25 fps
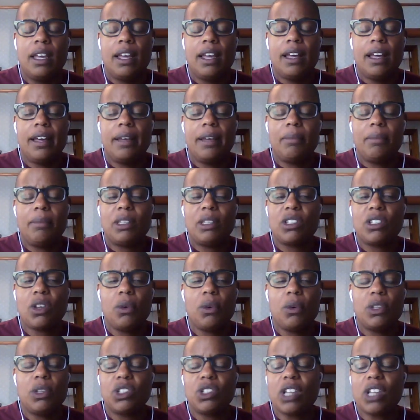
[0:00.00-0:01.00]
And so
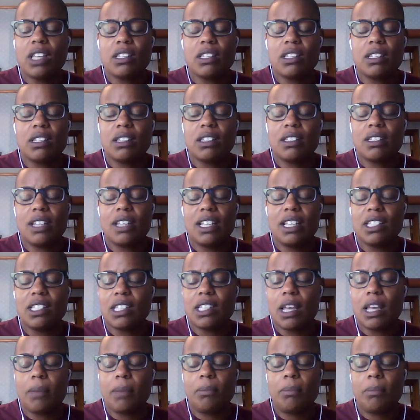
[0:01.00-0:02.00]
it just ends
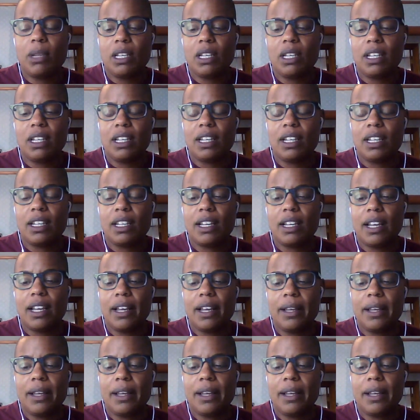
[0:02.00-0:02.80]
up being